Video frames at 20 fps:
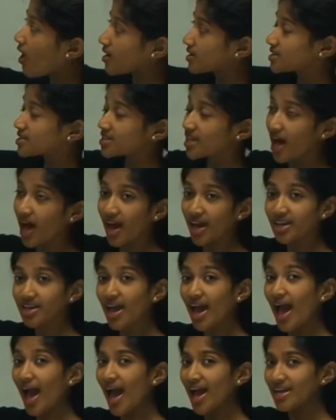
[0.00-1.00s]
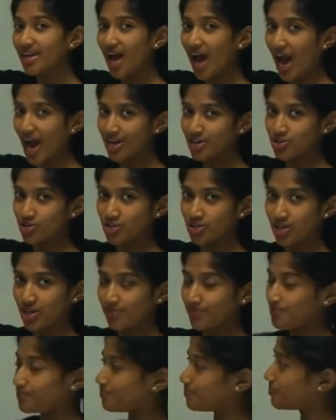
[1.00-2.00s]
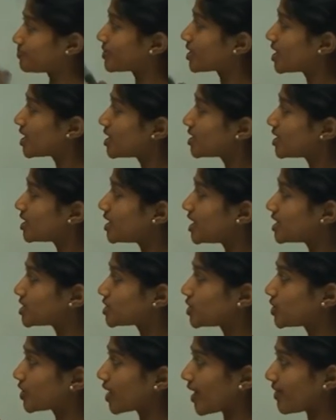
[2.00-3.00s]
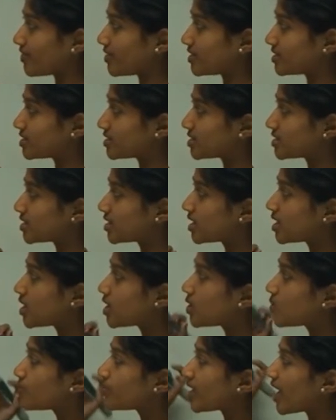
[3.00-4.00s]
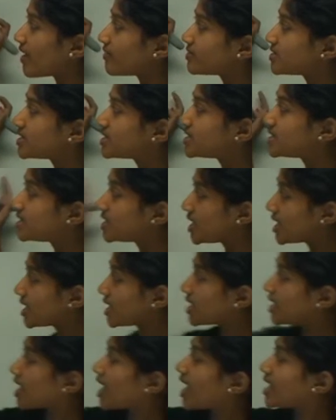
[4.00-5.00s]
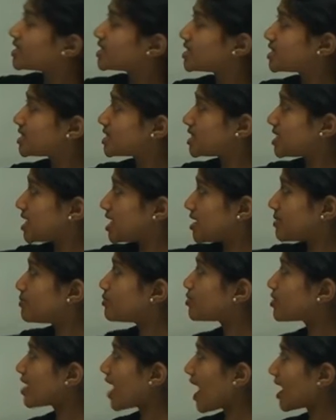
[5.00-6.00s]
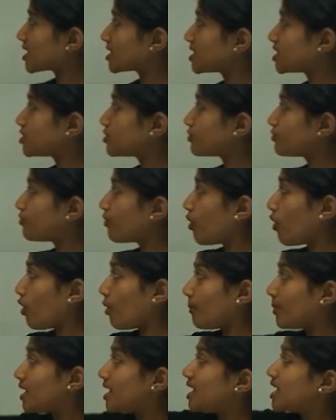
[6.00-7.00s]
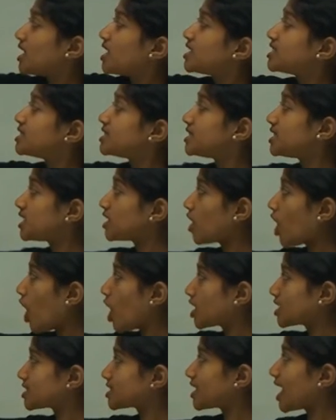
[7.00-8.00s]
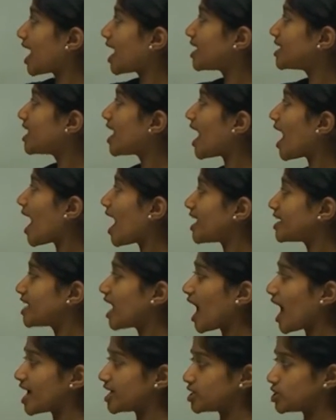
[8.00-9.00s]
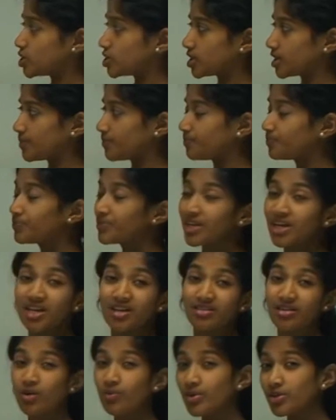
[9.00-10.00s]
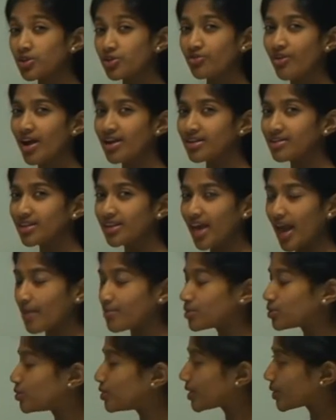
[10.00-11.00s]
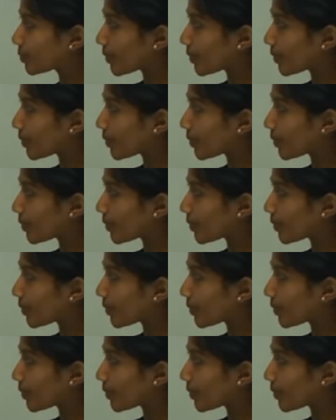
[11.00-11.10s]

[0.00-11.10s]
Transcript: oxide and hydrogen. Now let's look at this. We have zinc and steam reacting to form zinc oxide and hydrogen. Now when you're writing the chemical